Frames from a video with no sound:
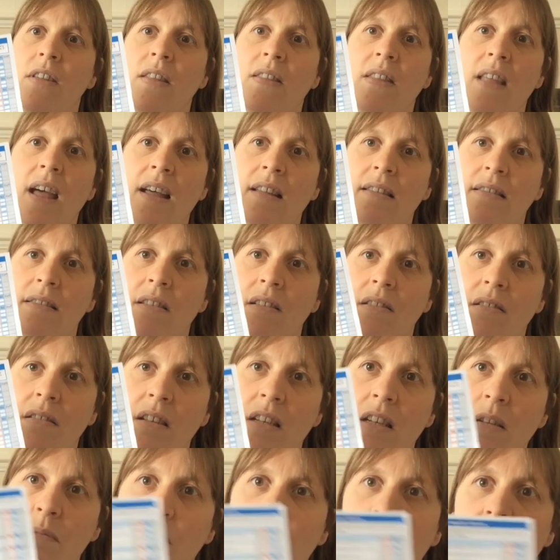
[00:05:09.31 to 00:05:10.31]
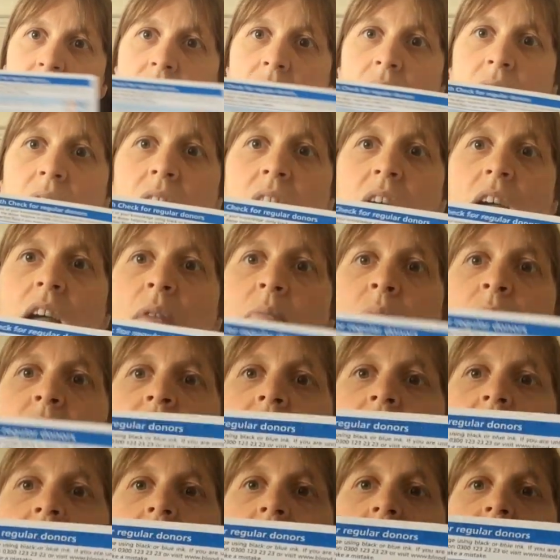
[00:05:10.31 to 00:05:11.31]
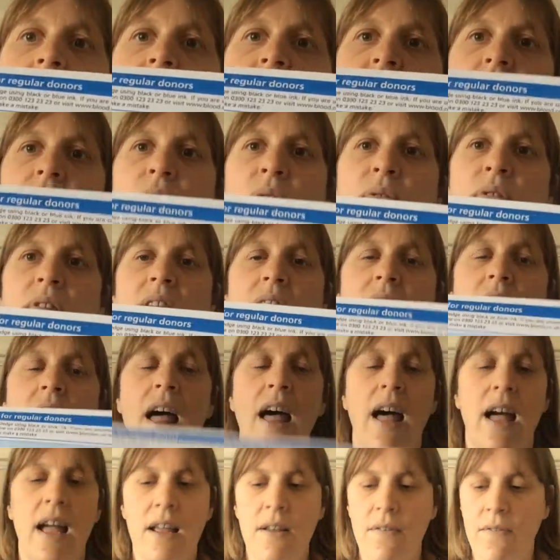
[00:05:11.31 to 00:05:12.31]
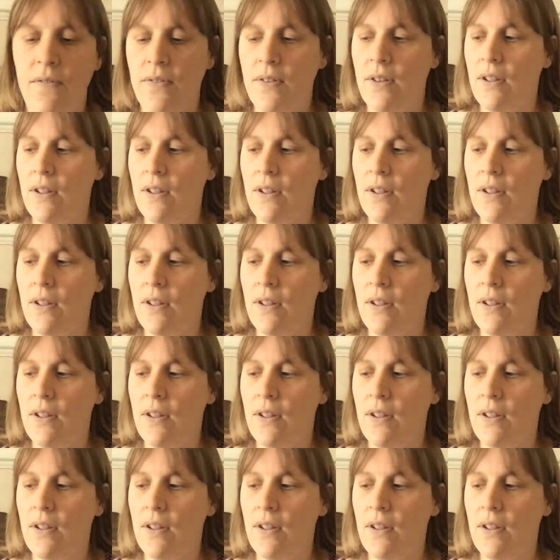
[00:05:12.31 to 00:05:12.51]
then that's not going to be true to life.